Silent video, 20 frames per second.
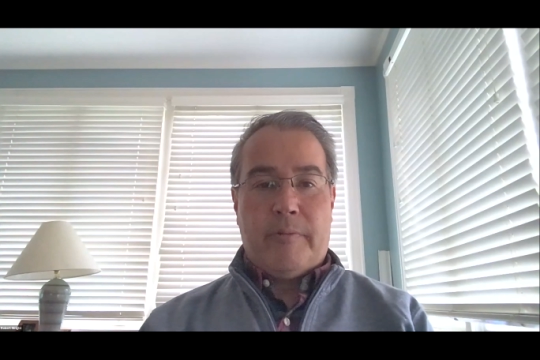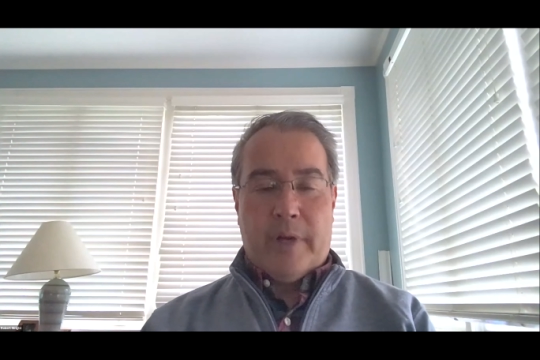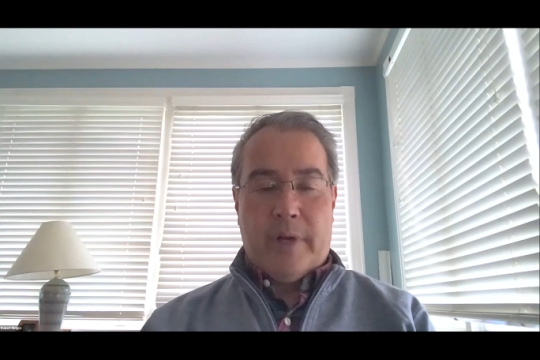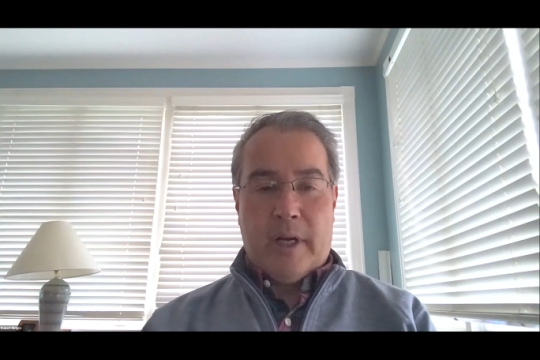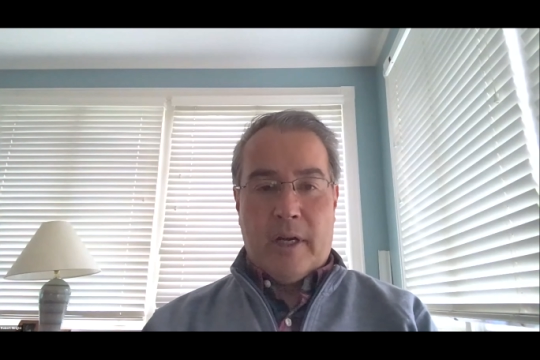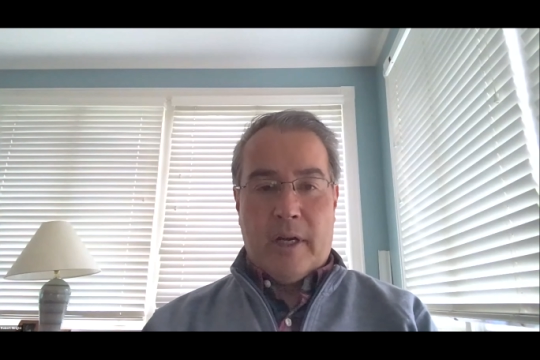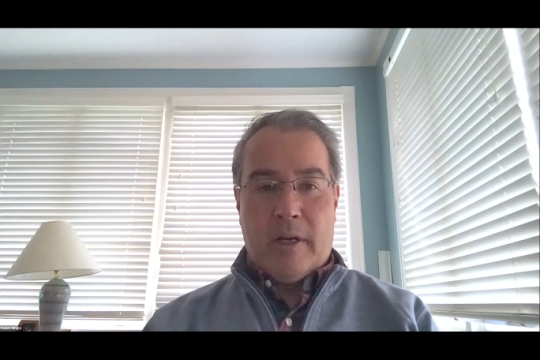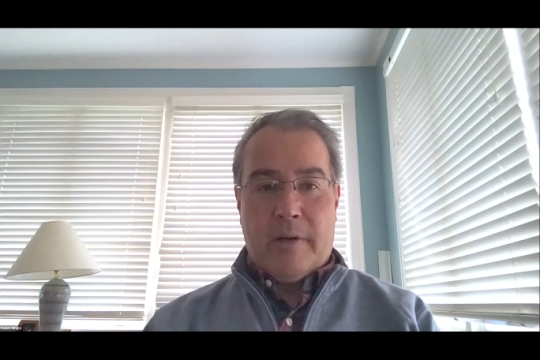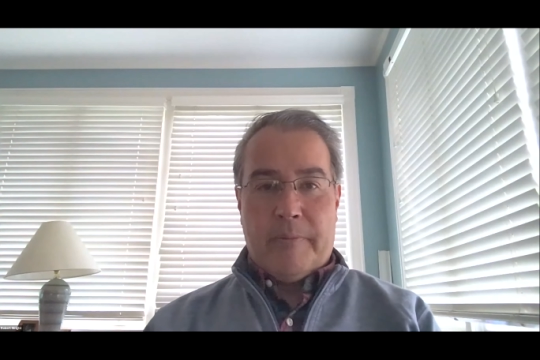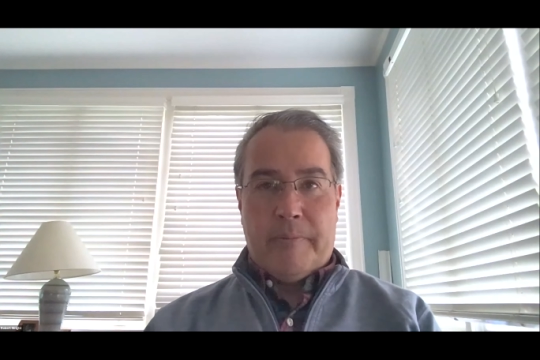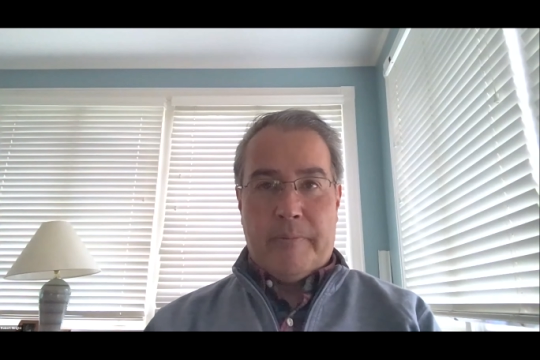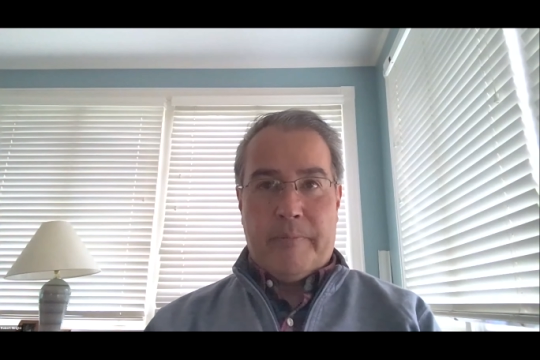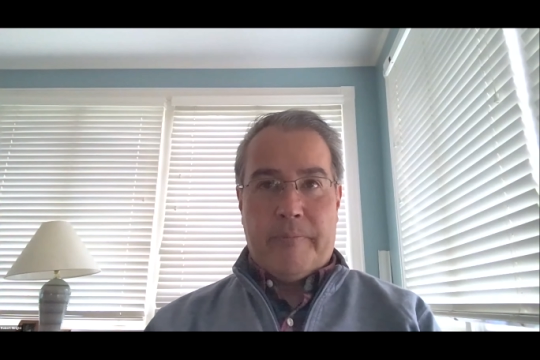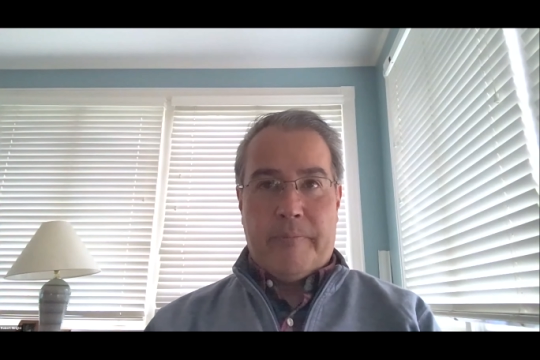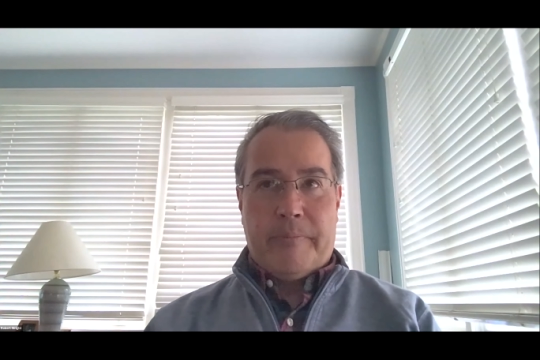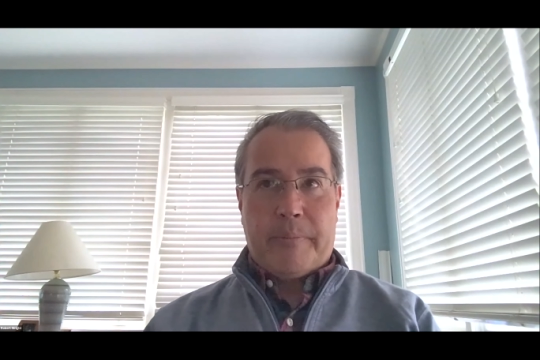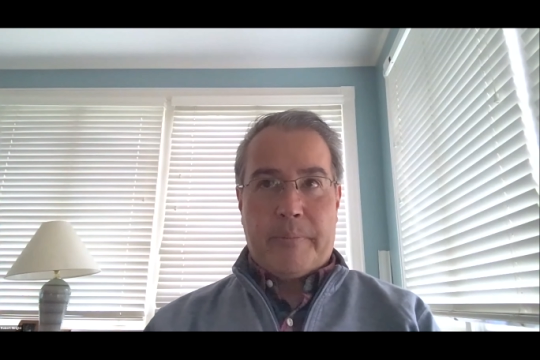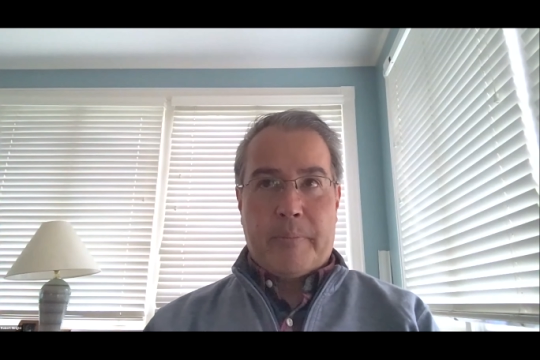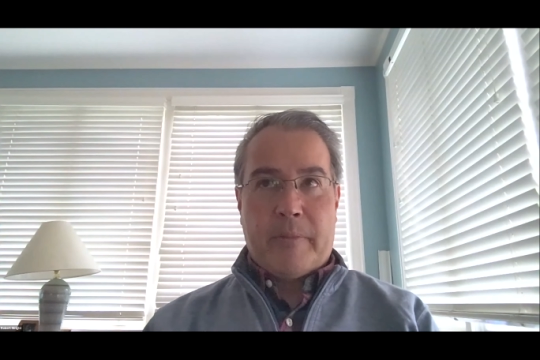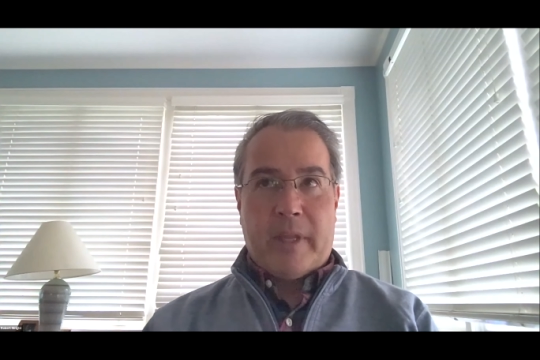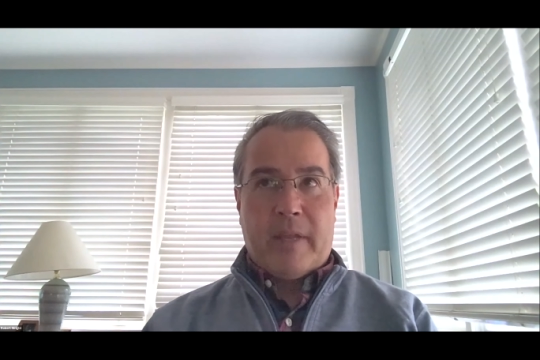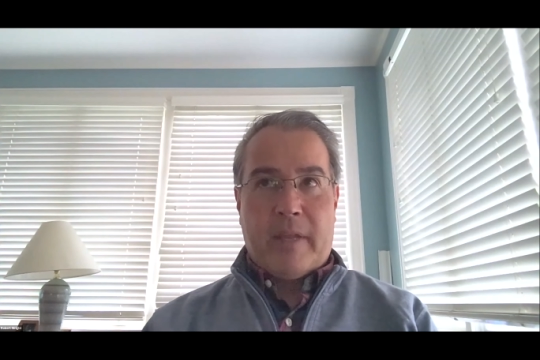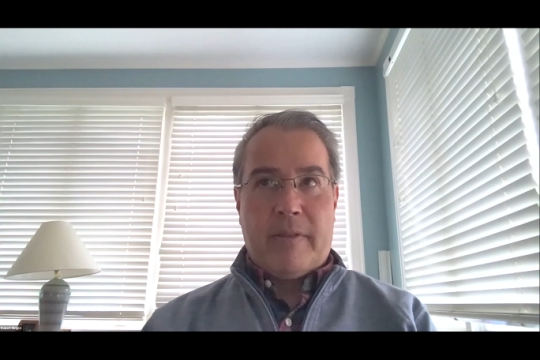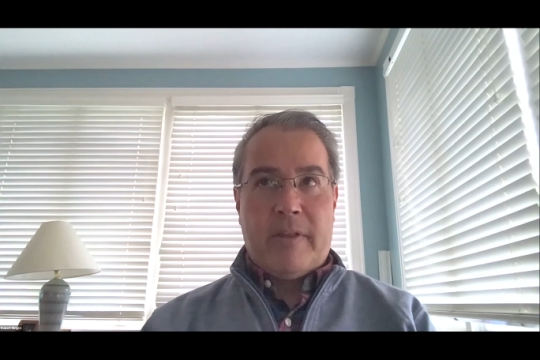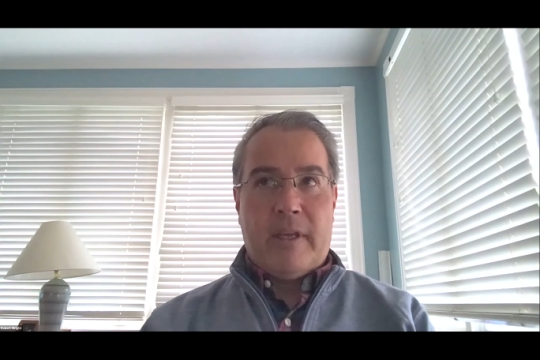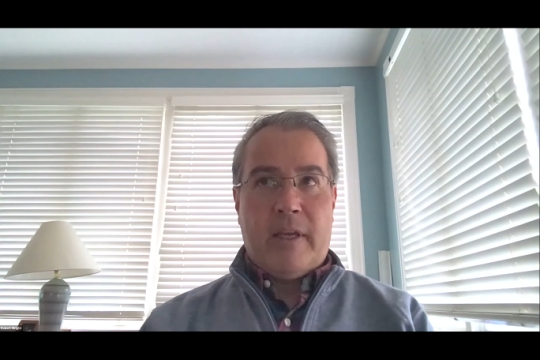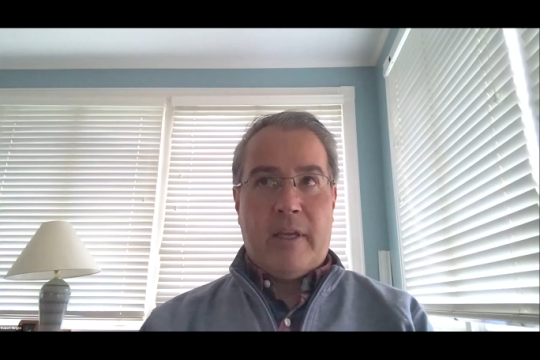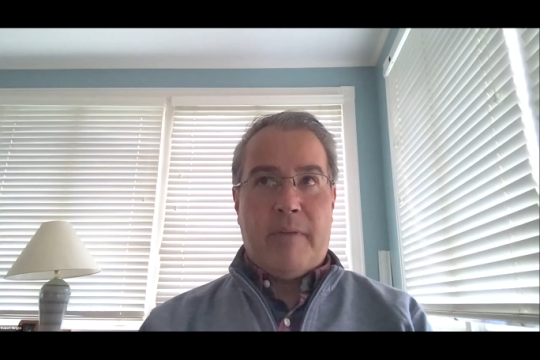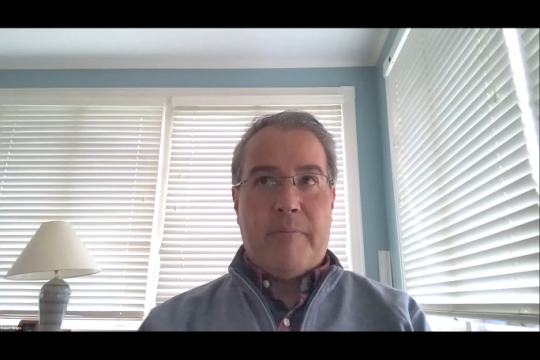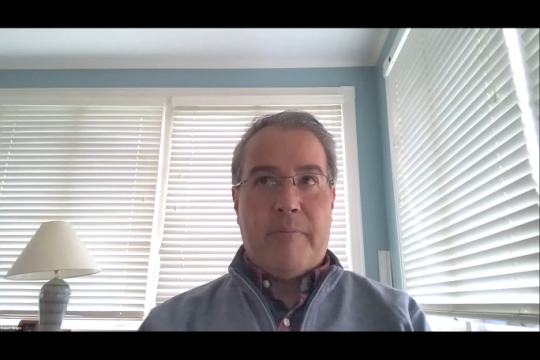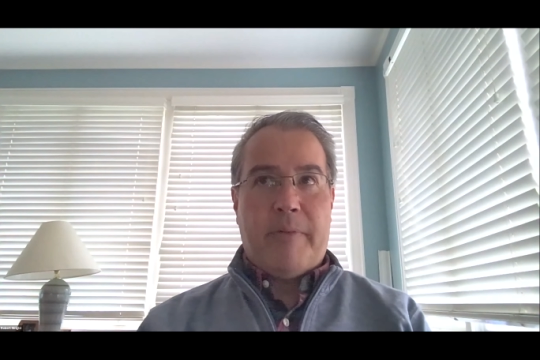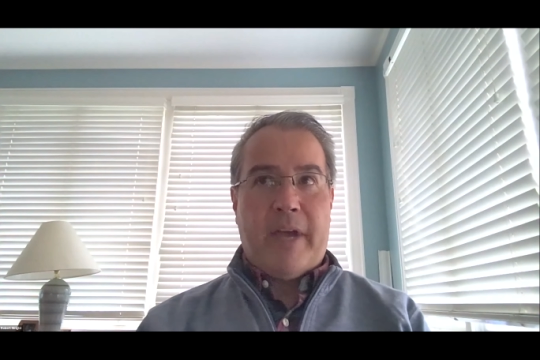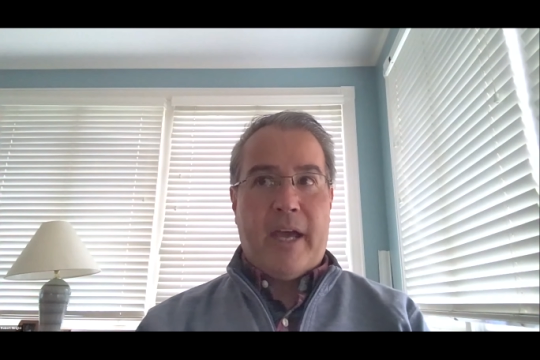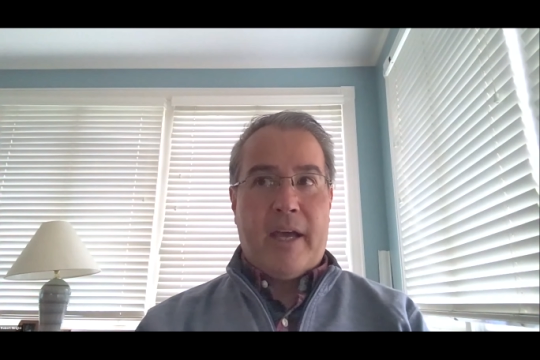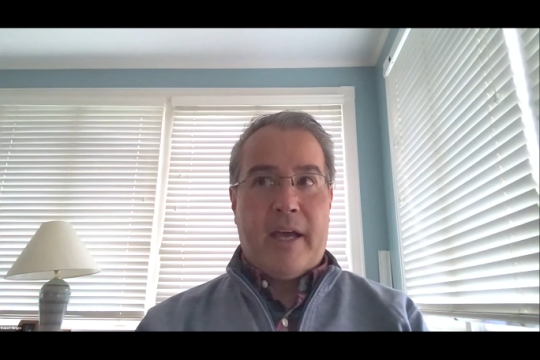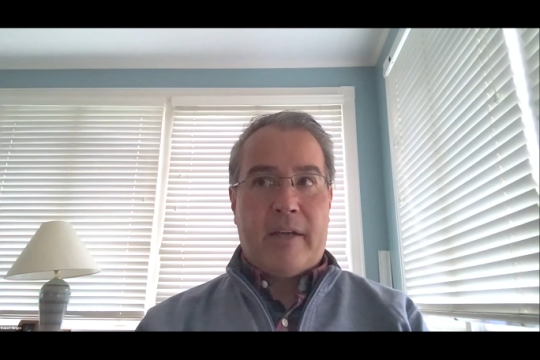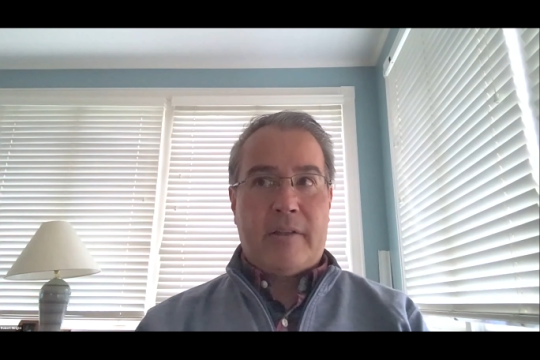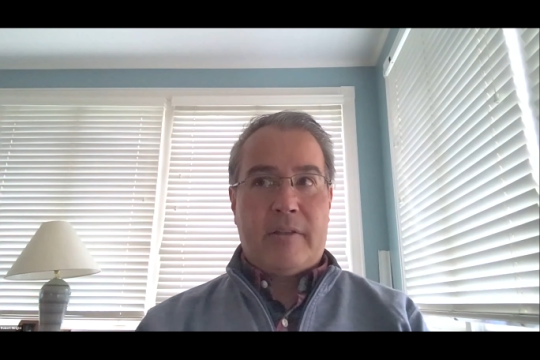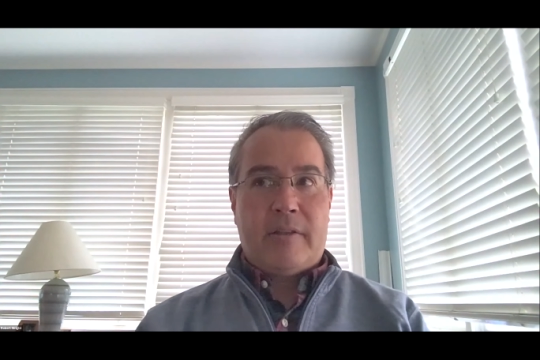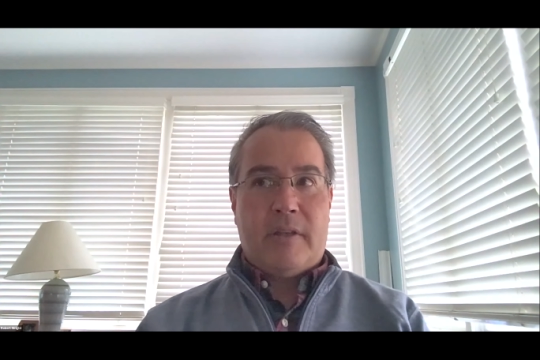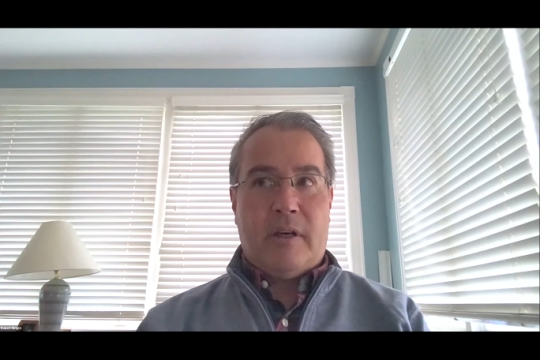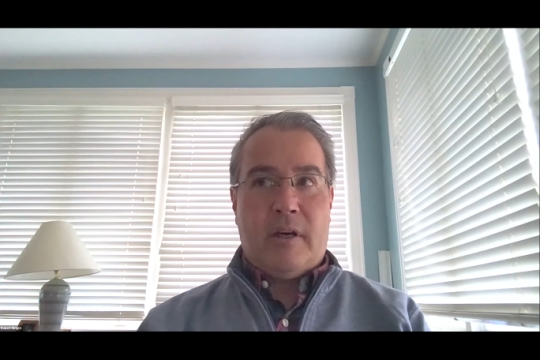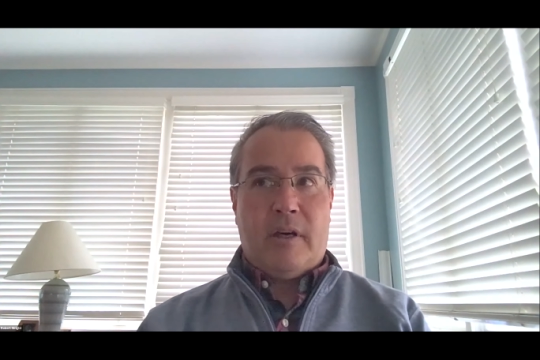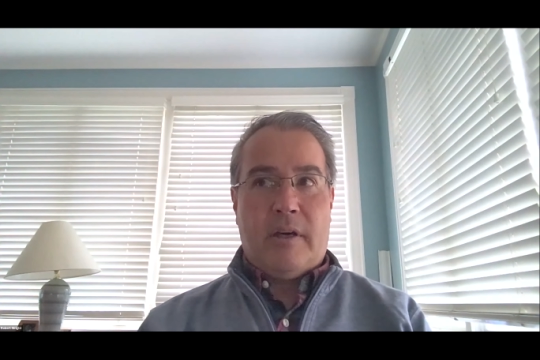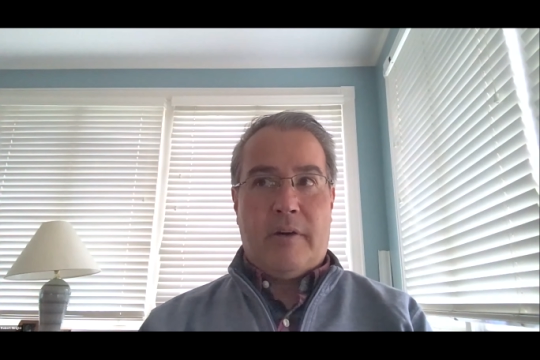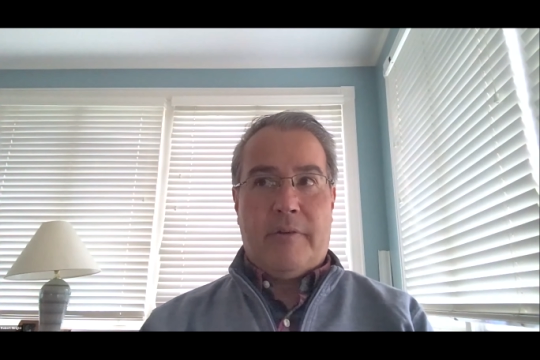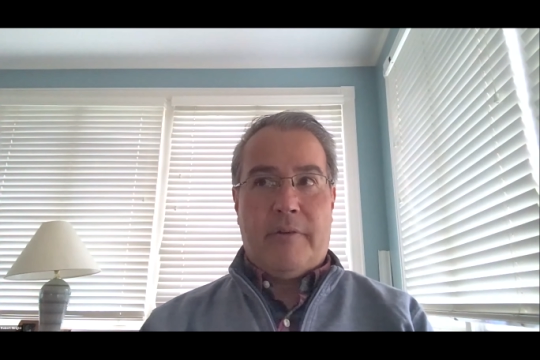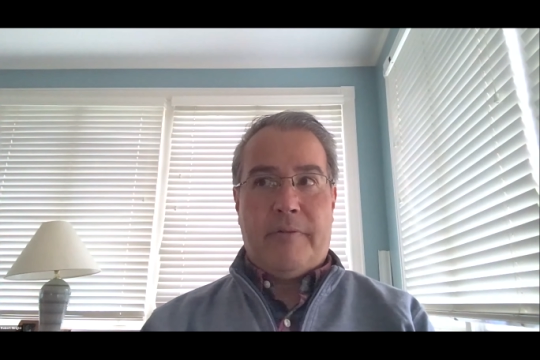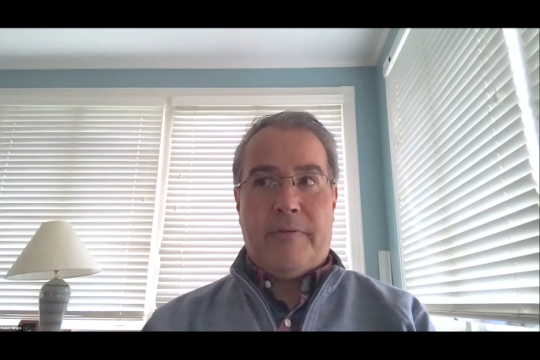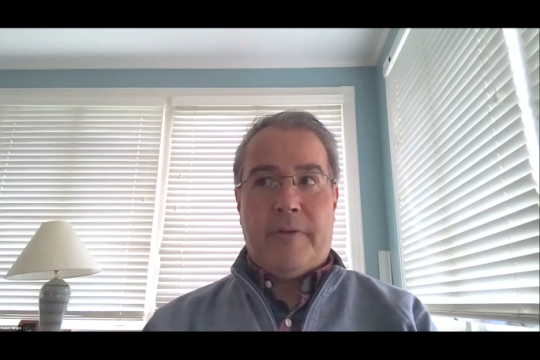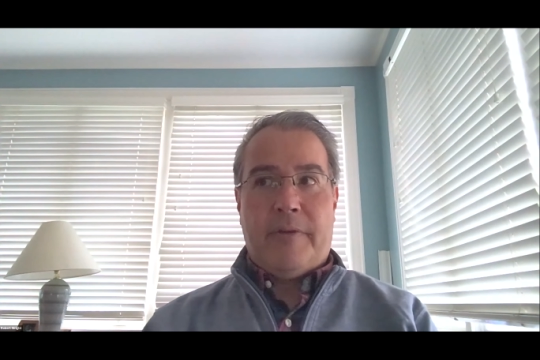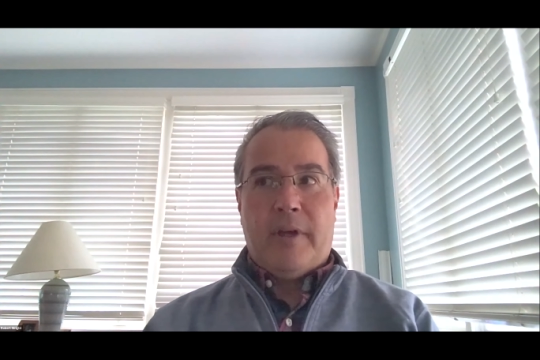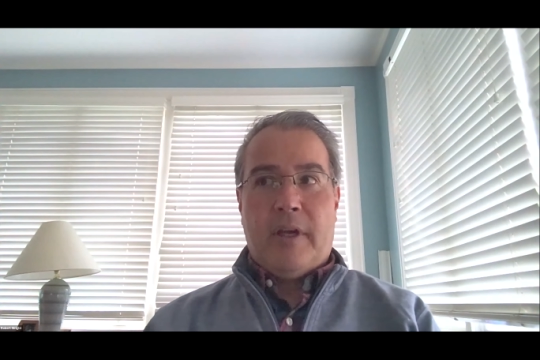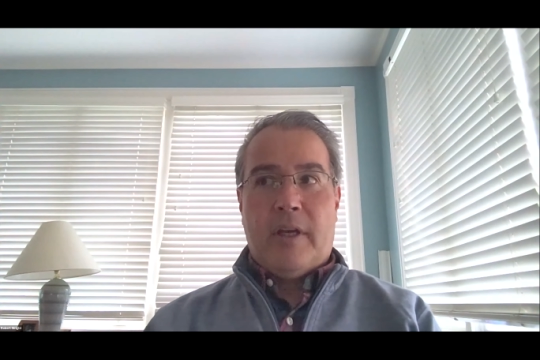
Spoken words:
the impact of